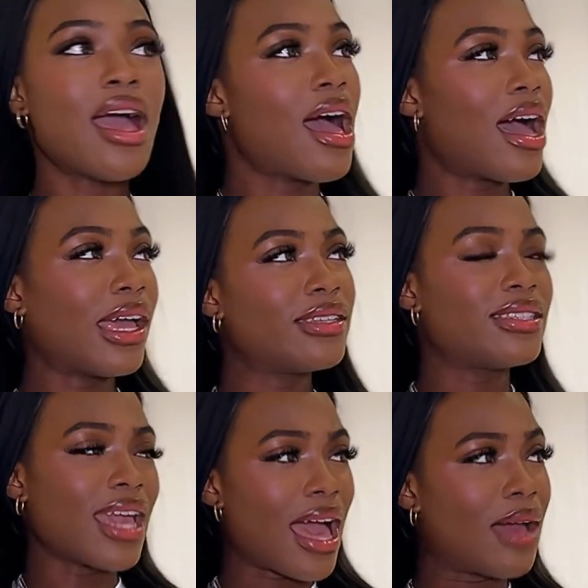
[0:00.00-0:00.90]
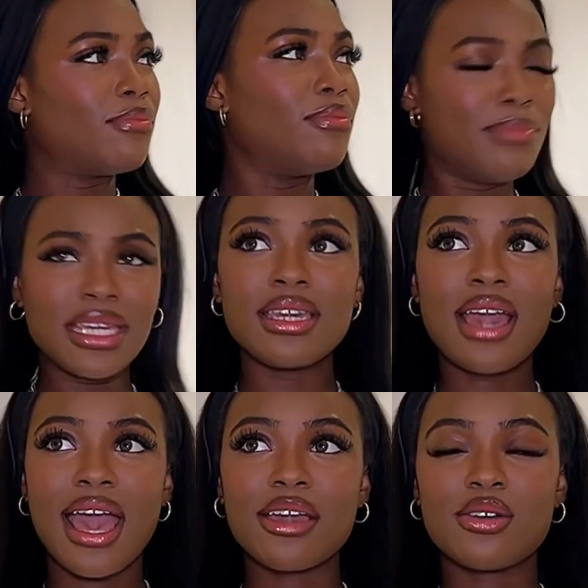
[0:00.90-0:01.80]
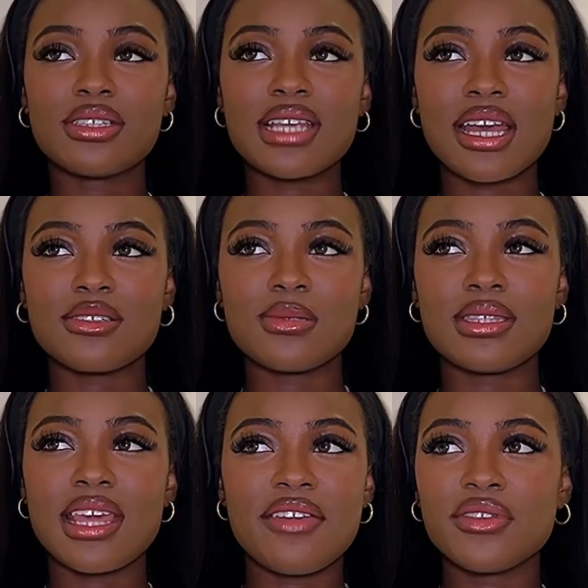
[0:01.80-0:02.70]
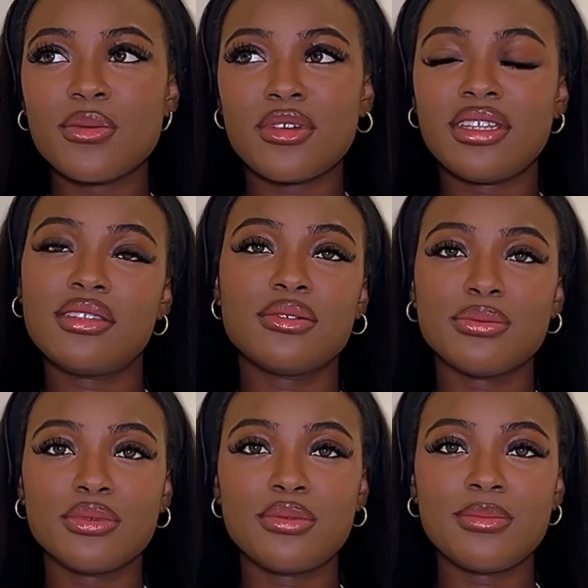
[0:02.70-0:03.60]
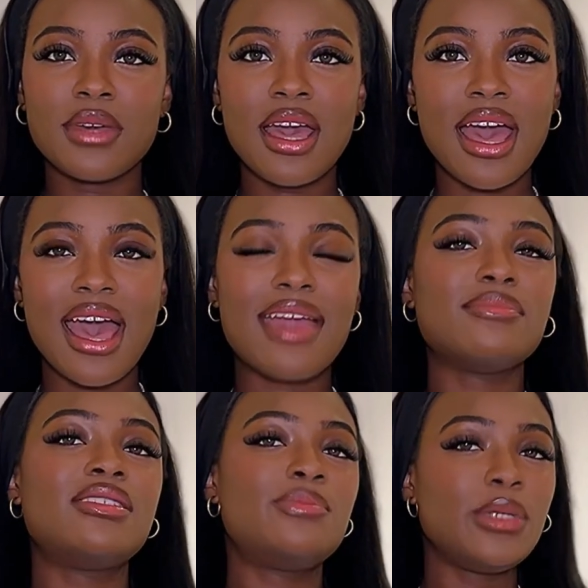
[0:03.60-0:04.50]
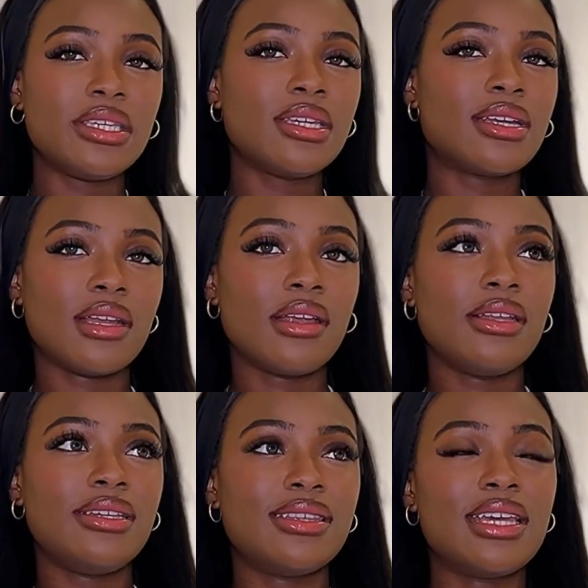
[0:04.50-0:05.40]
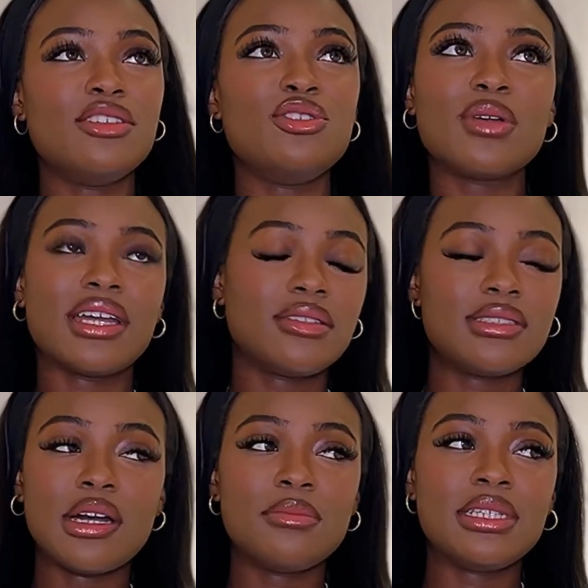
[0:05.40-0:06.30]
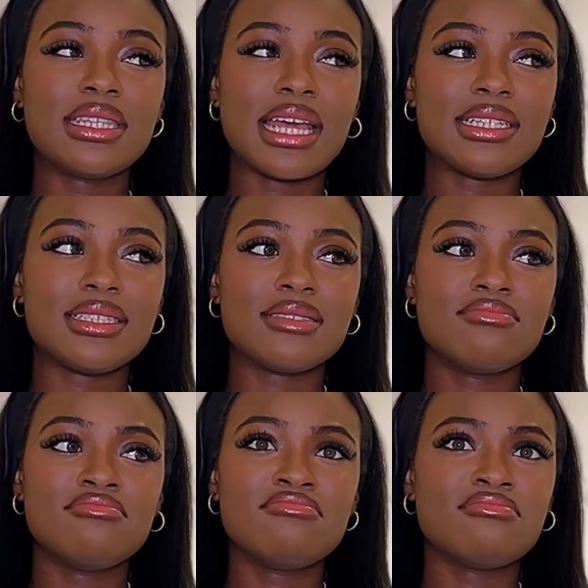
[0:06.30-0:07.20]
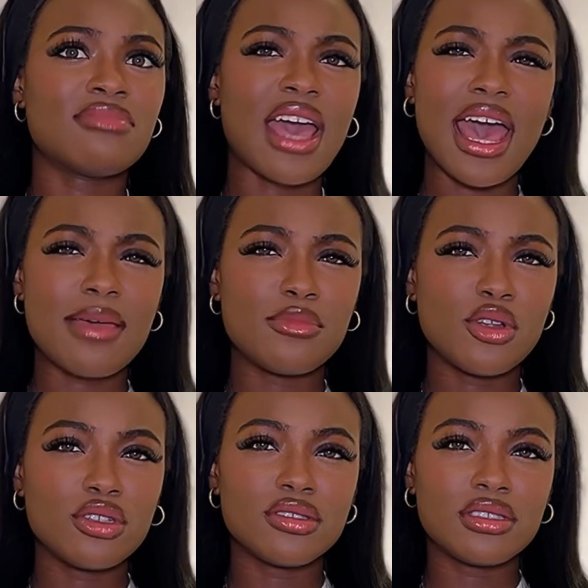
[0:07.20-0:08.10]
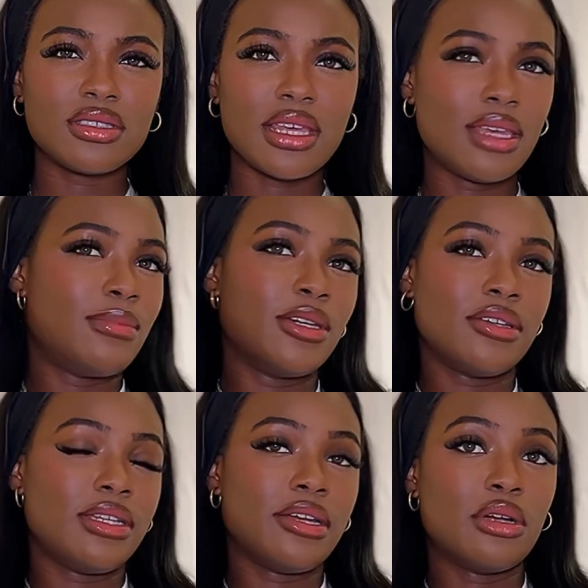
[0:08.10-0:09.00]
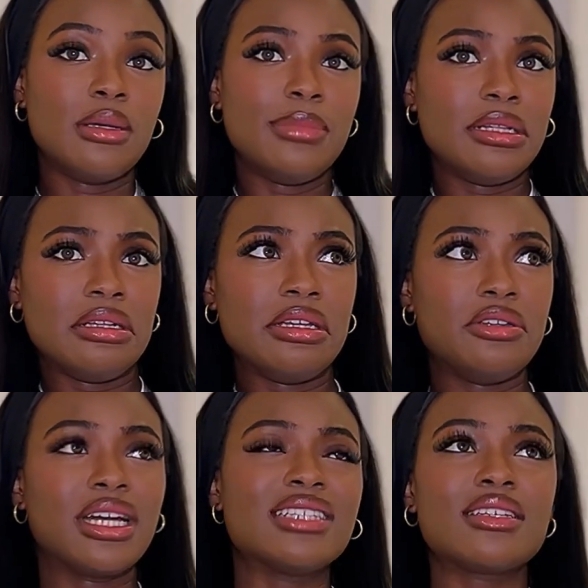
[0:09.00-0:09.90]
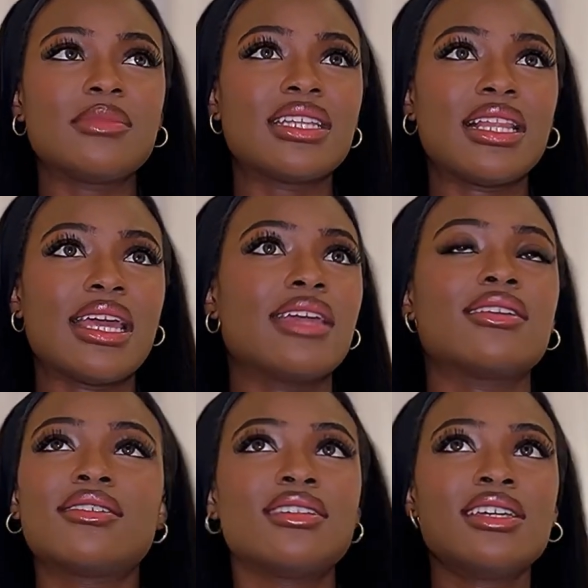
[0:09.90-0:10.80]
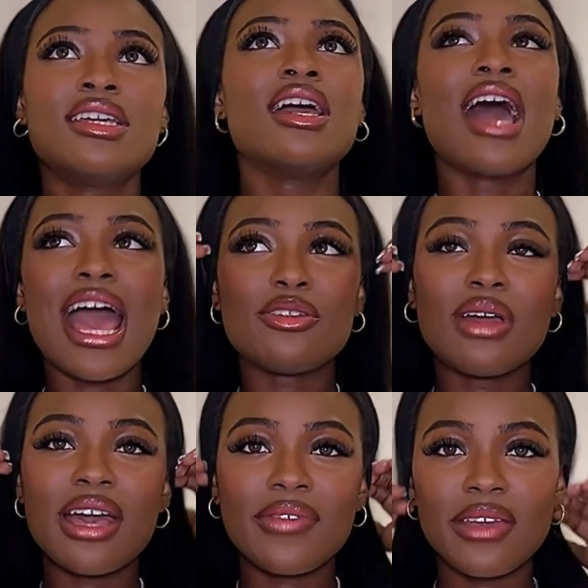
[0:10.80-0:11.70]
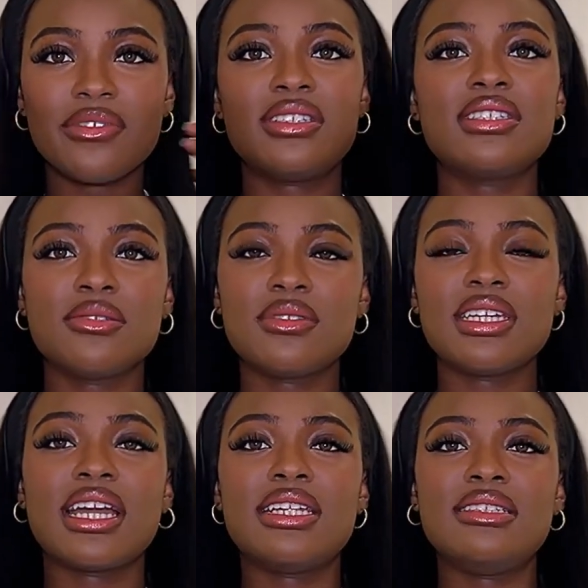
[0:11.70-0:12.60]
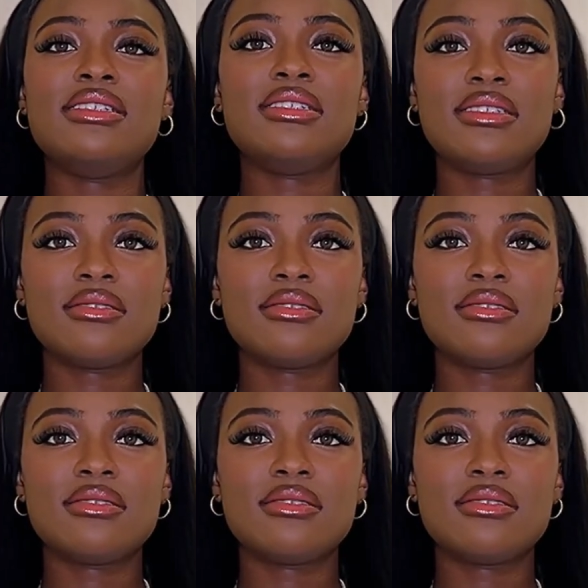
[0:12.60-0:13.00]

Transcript: and I'm making eye contact with everyone in the room, I'm speaking clearly, then you cannot tell me that I'm not a millionaire or a billionaire. You can't tell me that, like, I don't have every single thing I need.